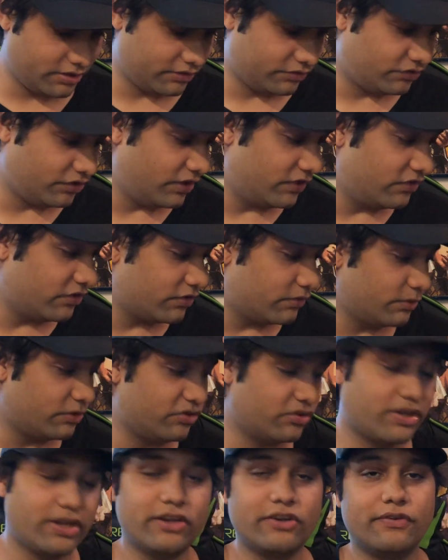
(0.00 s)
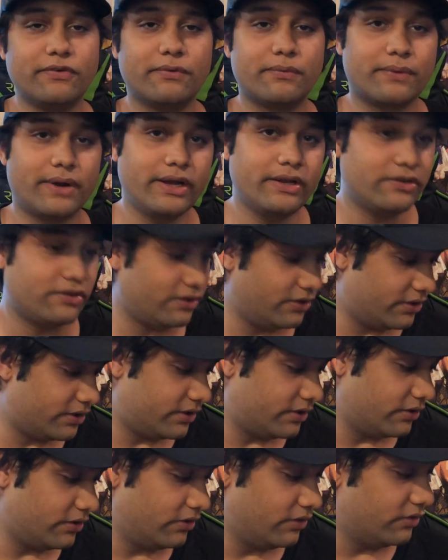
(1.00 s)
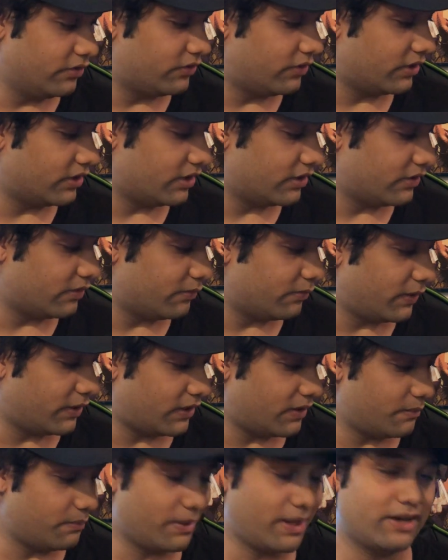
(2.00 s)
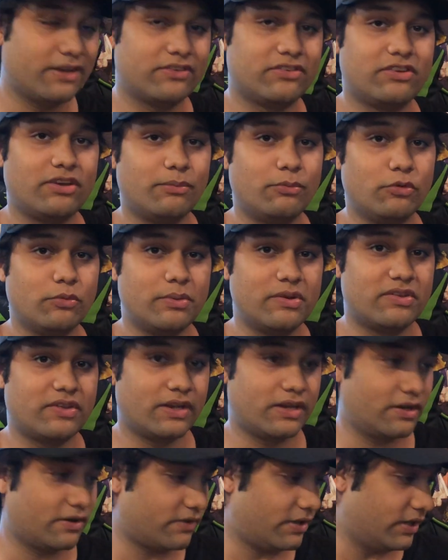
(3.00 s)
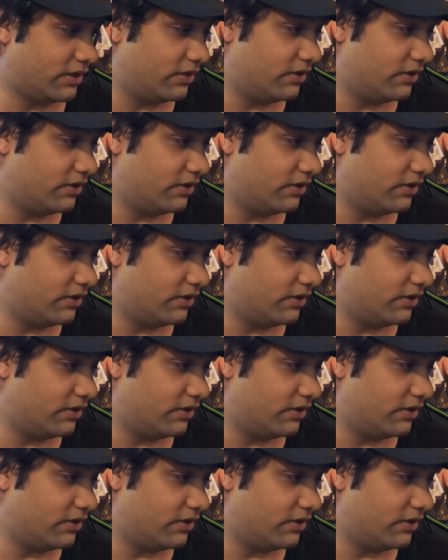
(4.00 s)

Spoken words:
changes which you can do right here using the weight and balance WB setting right